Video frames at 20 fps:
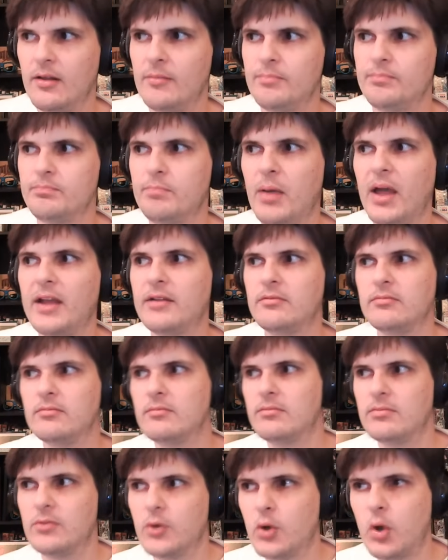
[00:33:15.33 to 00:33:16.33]
but
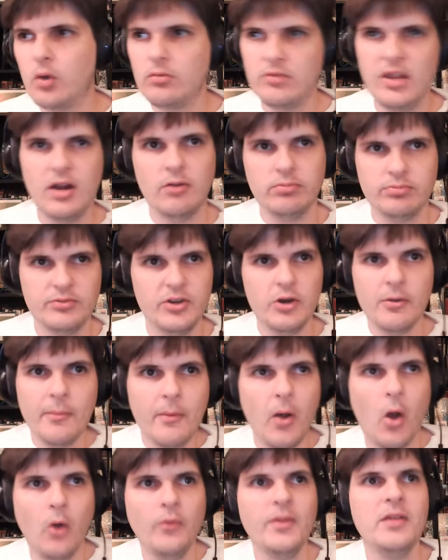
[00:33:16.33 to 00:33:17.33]
you know,
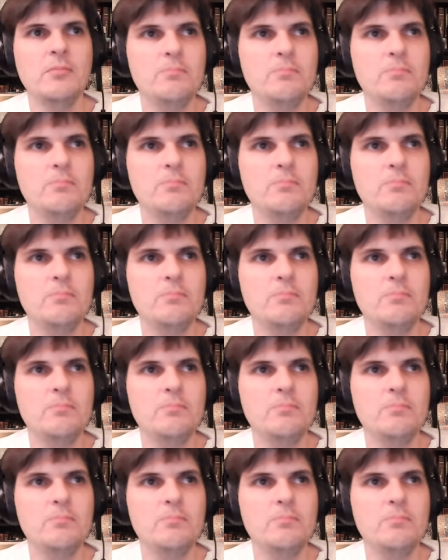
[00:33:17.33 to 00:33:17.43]
your only